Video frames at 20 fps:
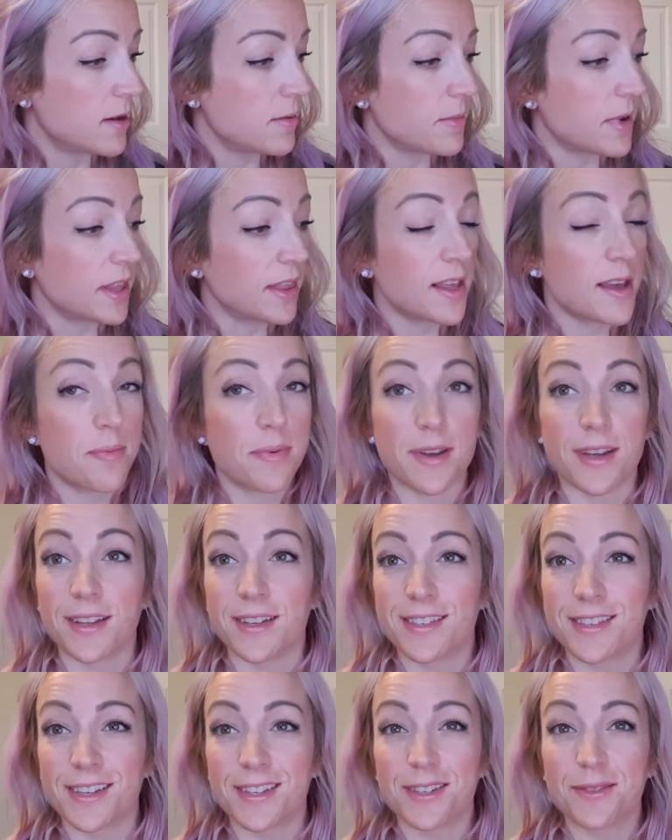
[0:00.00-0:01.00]
My
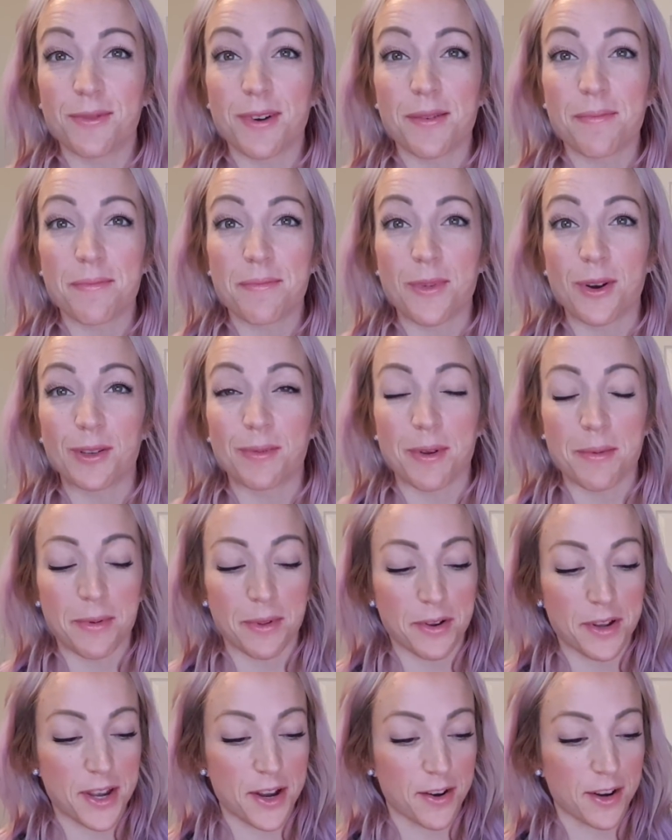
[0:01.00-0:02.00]
lipids, this is what most people
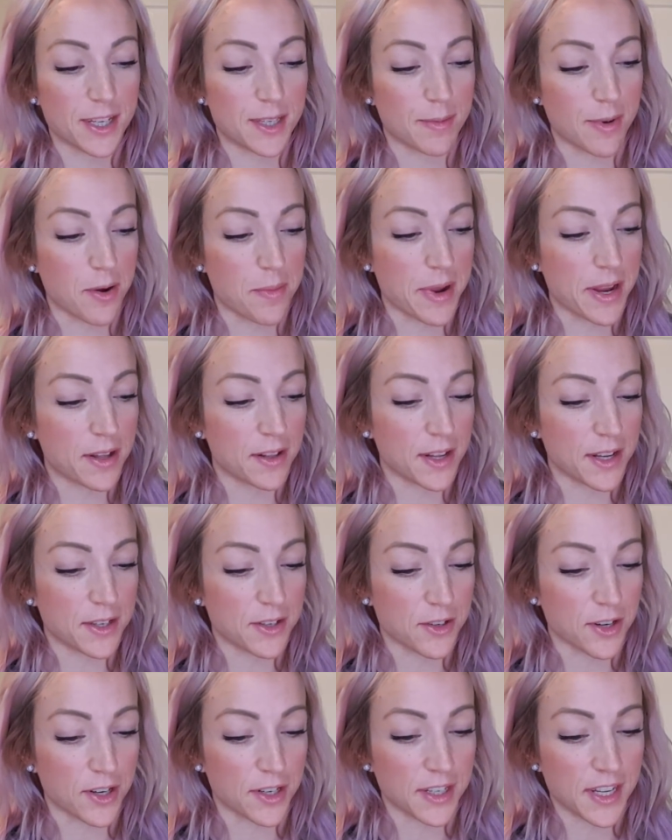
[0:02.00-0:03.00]
are curious about, my
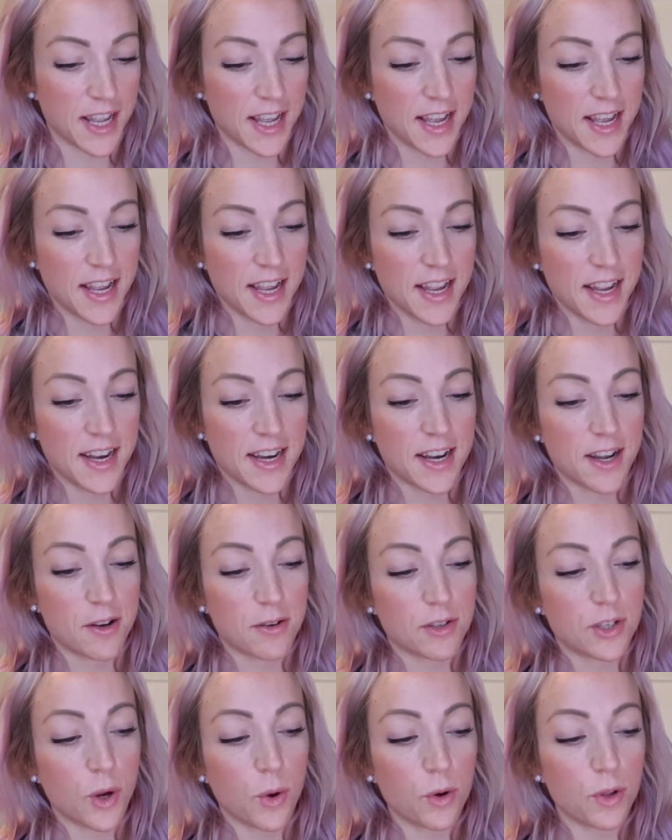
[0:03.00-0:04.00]
cholesterol.
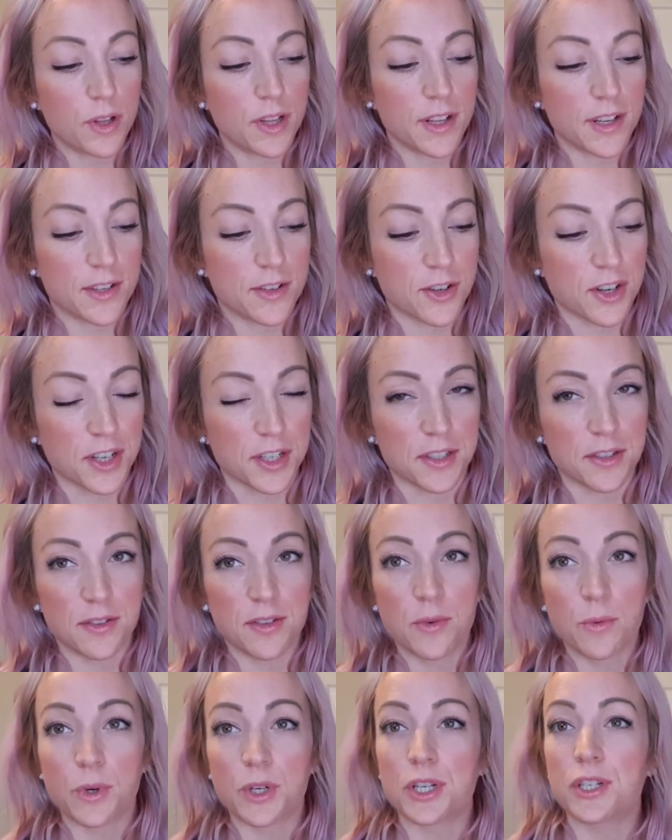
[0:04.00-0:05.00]
Now, total cholesterol,
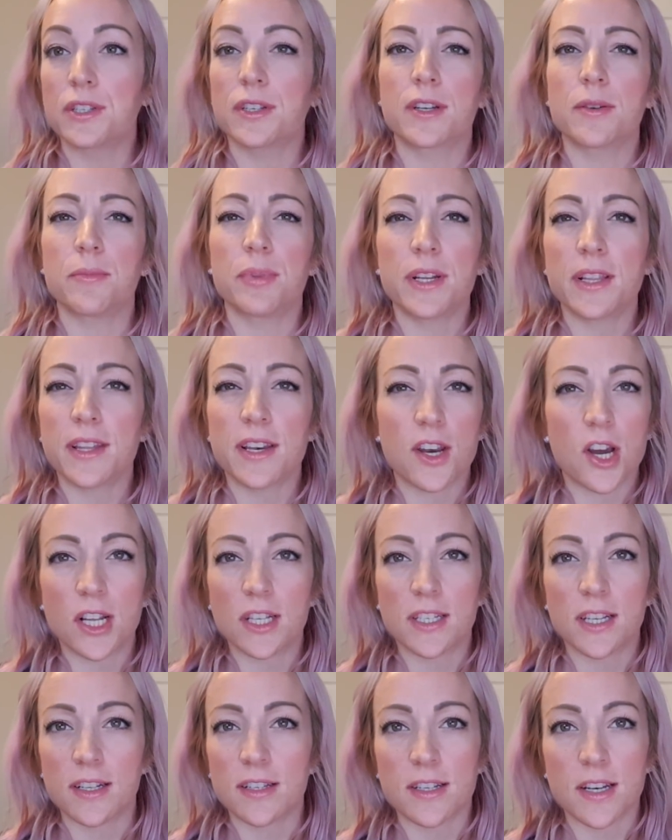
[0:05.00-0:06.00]
which is a completely
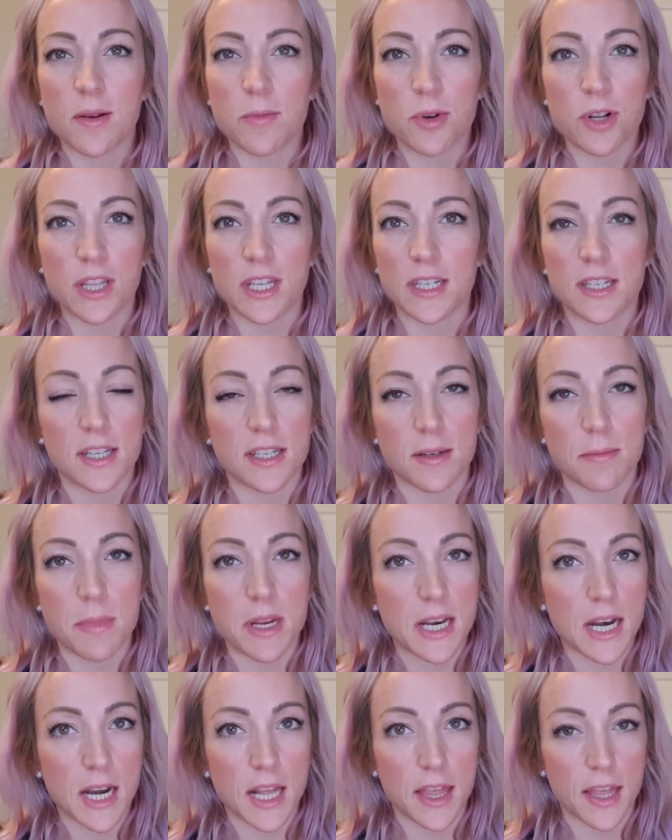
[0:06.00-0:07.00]
nonsense number that doesn't
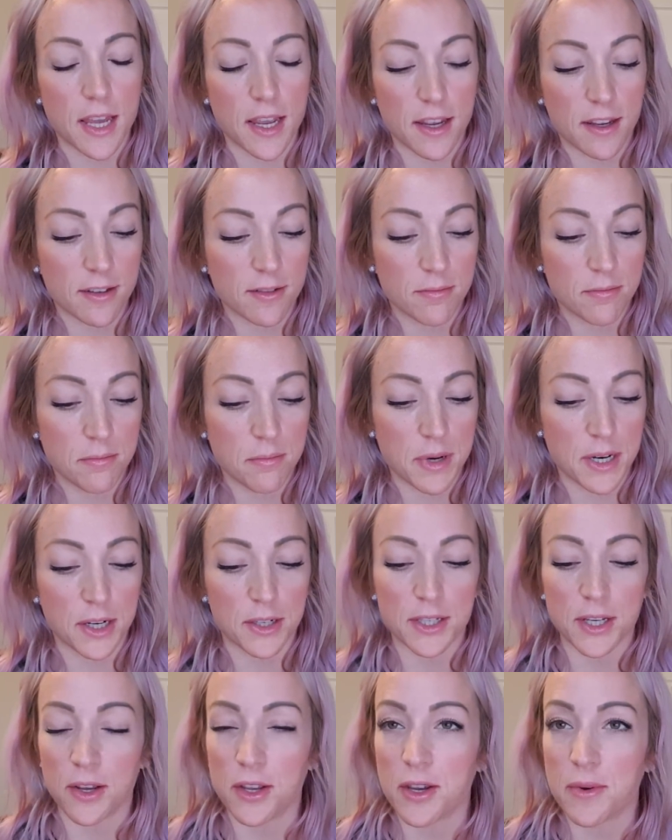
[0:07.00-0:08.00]
mean anything, but I'll
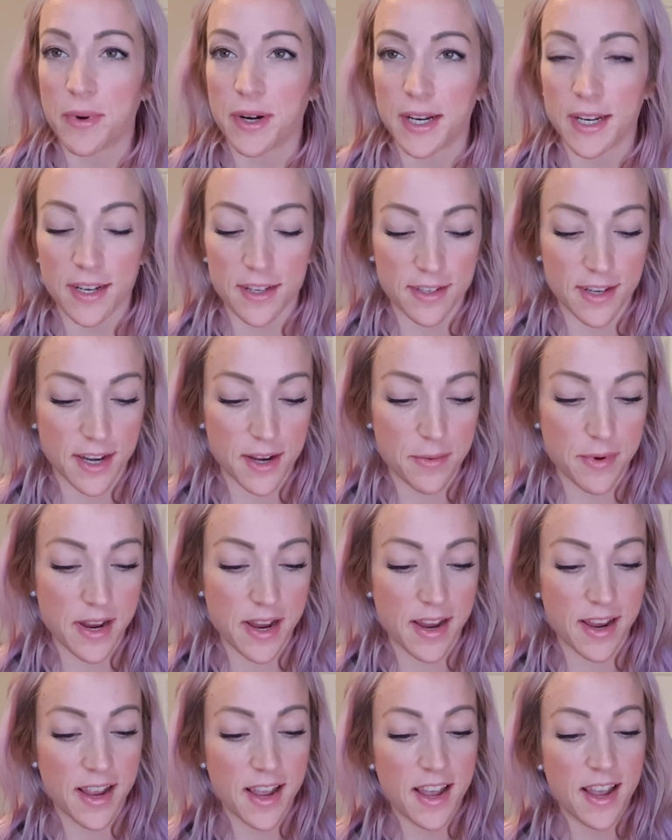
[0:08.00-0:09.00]
tell you what it is
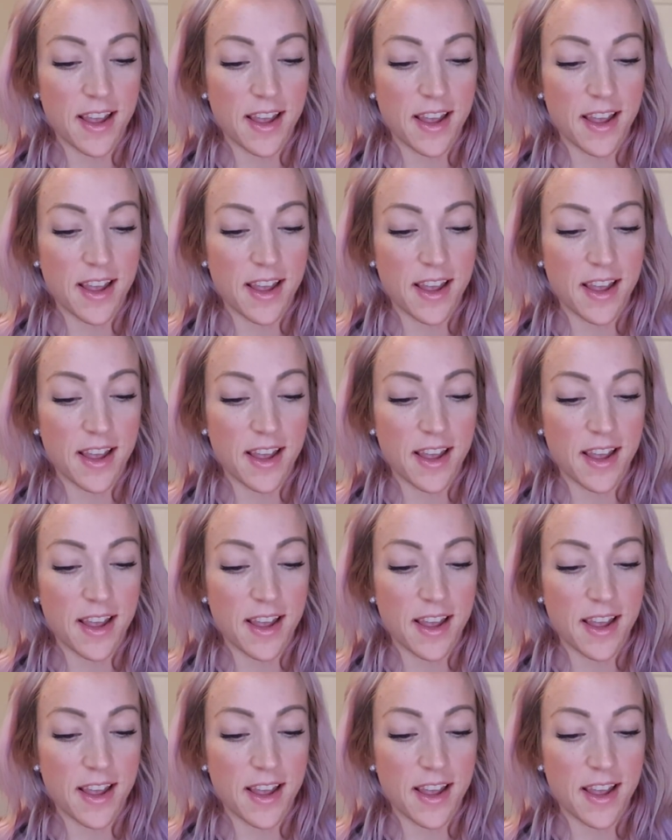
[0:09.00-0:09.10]
anyway.